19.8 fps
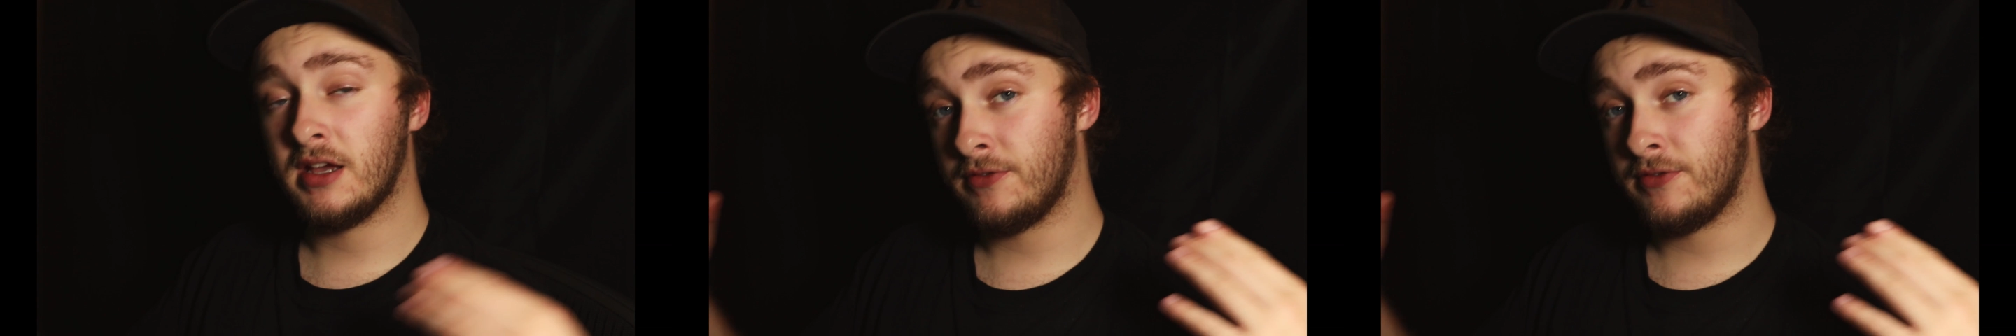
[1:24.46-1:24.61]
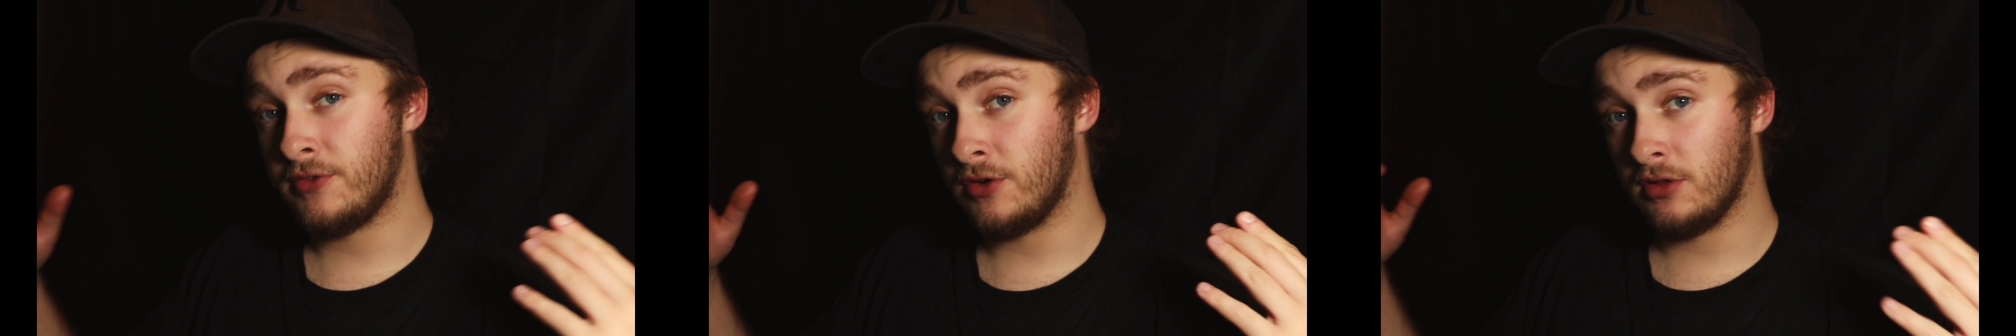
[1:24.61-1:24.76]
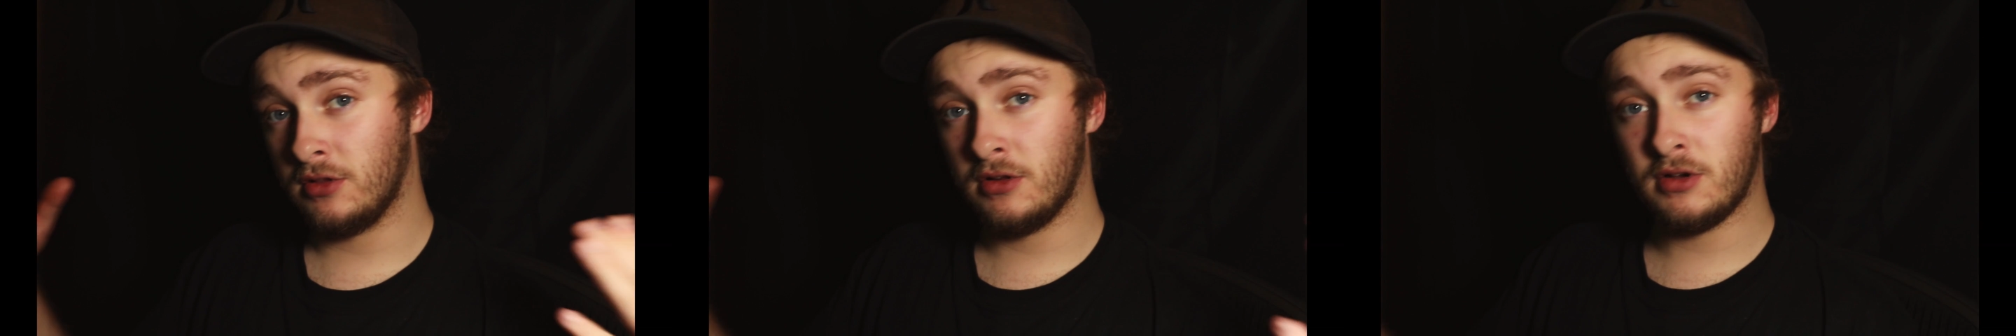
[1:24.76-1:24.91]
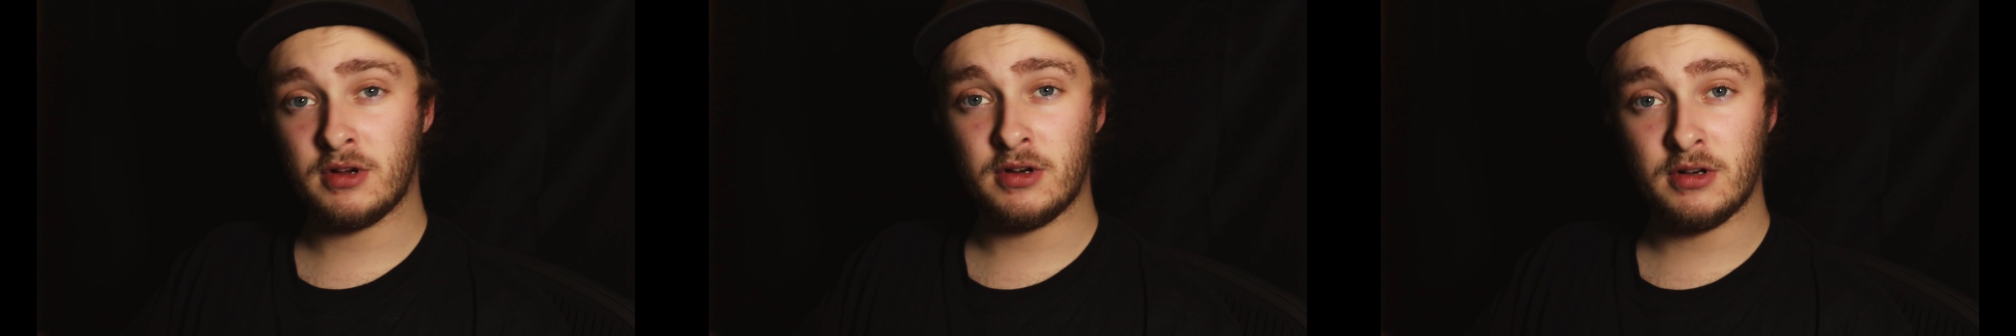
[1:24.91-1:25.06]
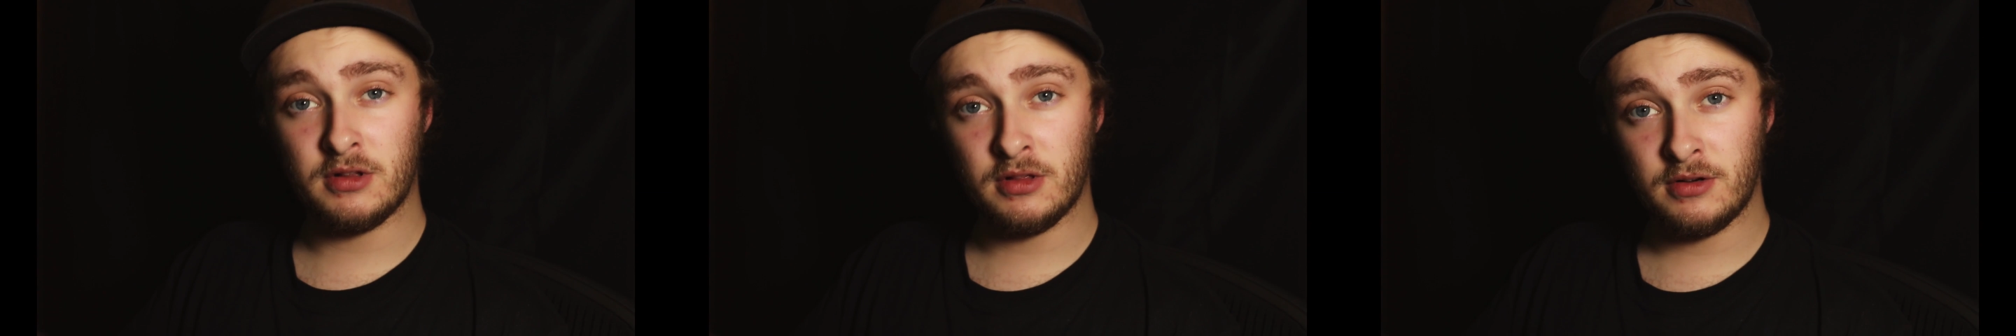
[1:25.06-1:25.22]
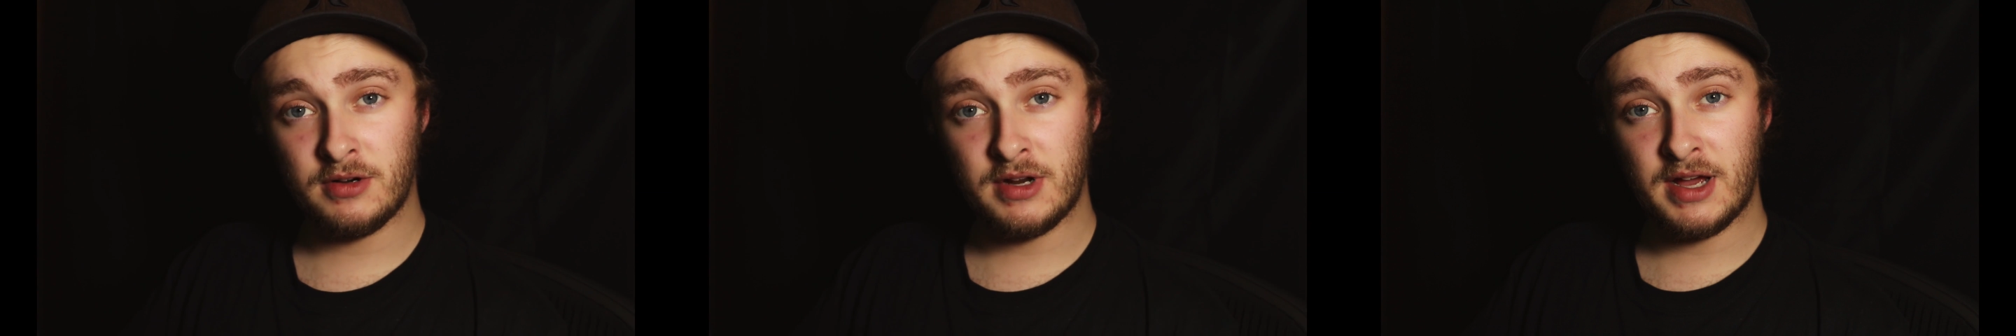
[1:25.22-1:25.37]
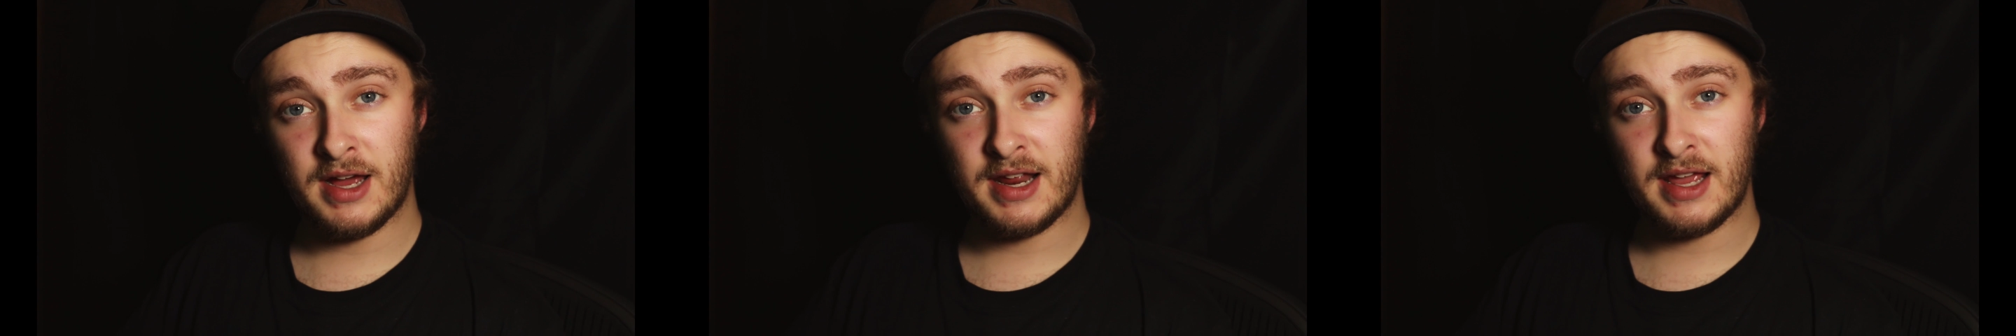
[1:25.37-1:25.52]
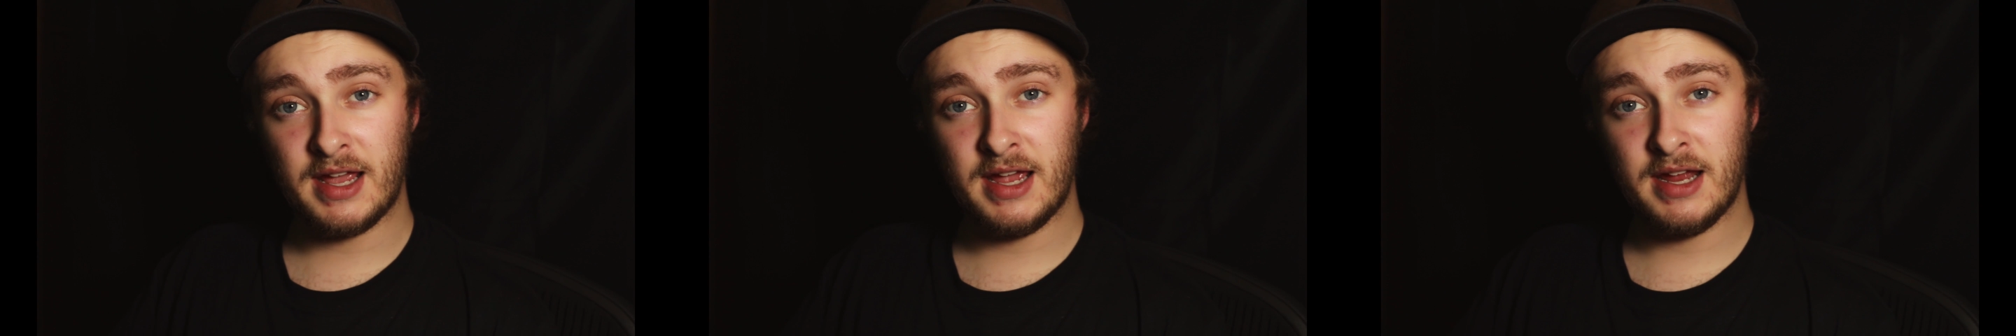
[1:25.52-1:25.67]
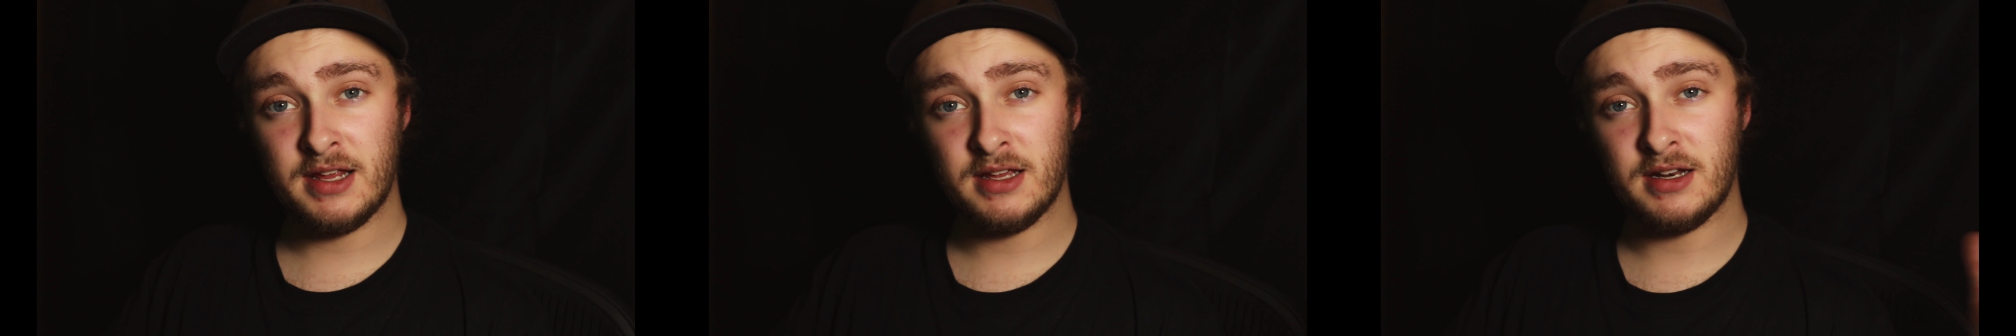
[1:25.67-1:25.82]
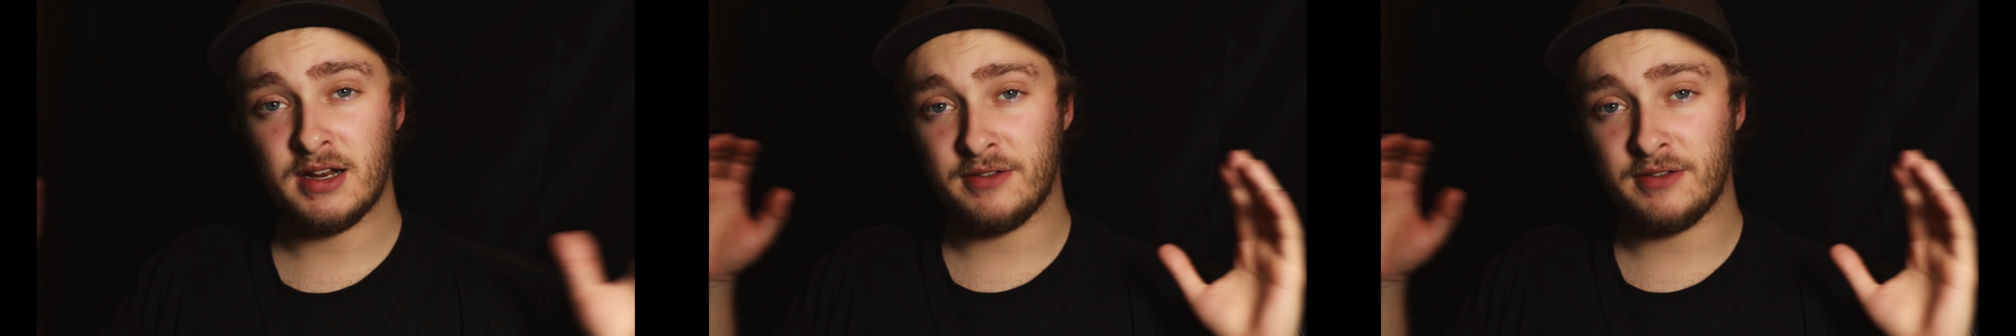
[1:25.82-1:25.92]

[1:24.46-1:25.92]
If you're looking to learn how to edit,